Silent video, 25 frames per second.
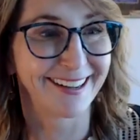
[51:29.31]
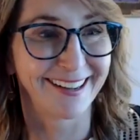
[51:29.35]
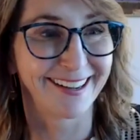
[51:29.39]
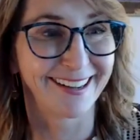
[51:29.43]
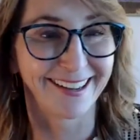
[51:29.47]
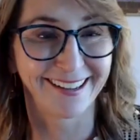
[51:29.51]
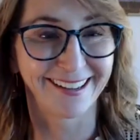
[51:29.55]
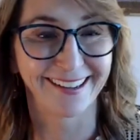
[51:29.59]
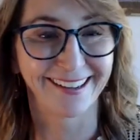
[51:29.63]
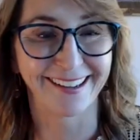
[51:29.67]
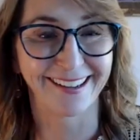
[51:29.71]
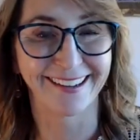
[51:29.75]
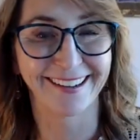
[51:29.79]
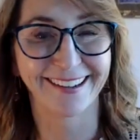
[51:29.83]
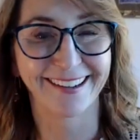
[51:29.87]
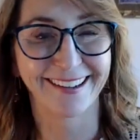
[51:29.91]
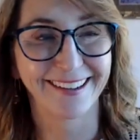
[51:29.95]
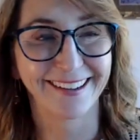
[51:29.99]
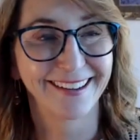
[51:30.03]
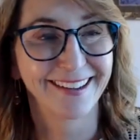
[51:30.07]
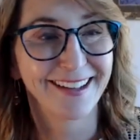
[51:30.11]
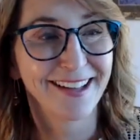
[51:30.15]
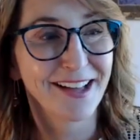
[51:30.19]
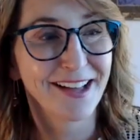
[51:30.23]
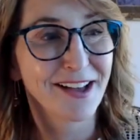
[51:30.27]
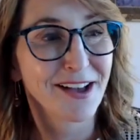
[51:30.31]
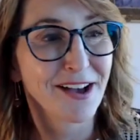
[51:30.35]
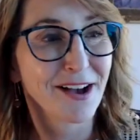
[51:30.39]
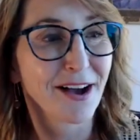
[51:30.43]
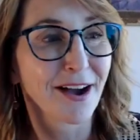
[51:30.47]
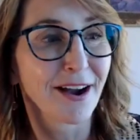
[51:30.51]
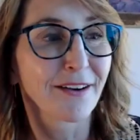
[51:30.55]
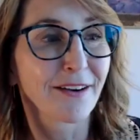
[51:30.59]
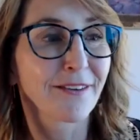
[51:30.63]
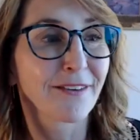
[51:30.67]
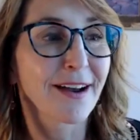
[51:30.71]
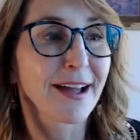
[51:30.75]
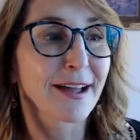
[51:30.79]
All
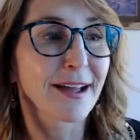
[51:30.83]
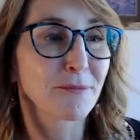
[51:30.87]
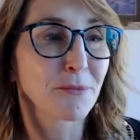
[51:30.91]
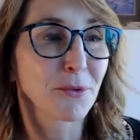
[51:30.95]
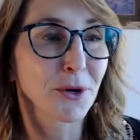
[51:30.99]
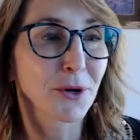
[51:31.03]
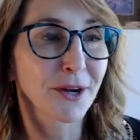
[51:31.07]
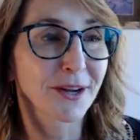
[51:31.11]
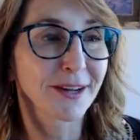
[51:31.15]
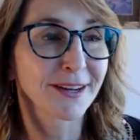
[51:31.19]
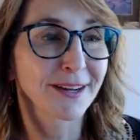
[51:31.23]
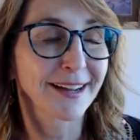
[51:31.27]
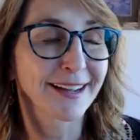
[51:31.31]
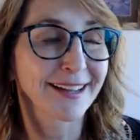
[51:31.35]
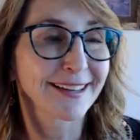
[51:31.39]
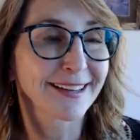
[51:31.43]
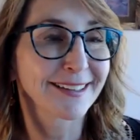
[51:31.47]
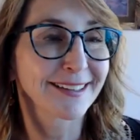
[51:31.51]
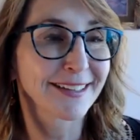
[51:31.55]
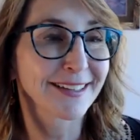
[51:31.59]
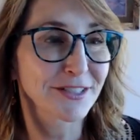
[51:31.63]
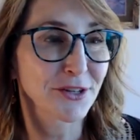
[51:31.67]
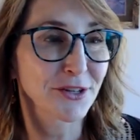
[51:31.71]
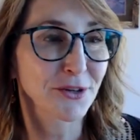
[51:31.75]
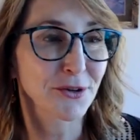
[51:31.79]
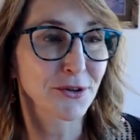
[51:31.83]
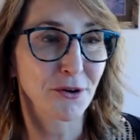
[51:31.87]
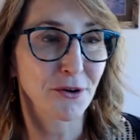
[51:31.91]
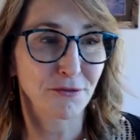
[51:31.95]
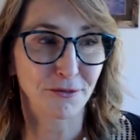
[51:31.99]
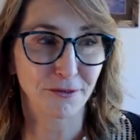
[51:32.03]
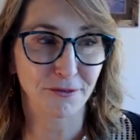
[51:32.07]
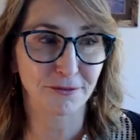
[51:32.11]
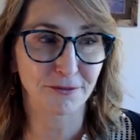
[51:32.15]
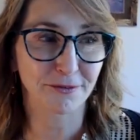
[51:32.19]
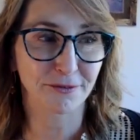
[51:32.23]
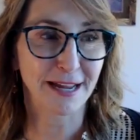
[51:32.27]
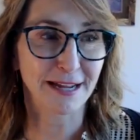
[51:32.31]
right, Morgan, I'm going to let you go
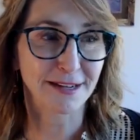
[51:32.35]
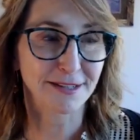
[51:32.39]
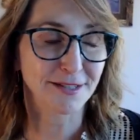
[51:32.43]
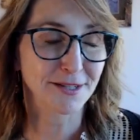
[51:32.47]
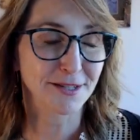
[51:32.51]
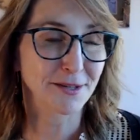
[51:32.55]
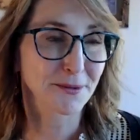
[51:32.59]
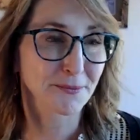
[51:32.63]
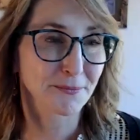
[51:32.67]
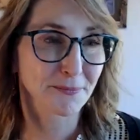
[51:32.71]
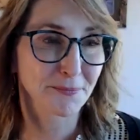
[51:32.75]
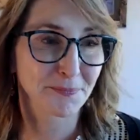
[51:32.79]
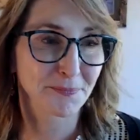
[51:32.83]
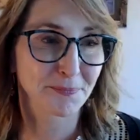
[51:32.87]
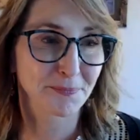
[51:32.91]
next.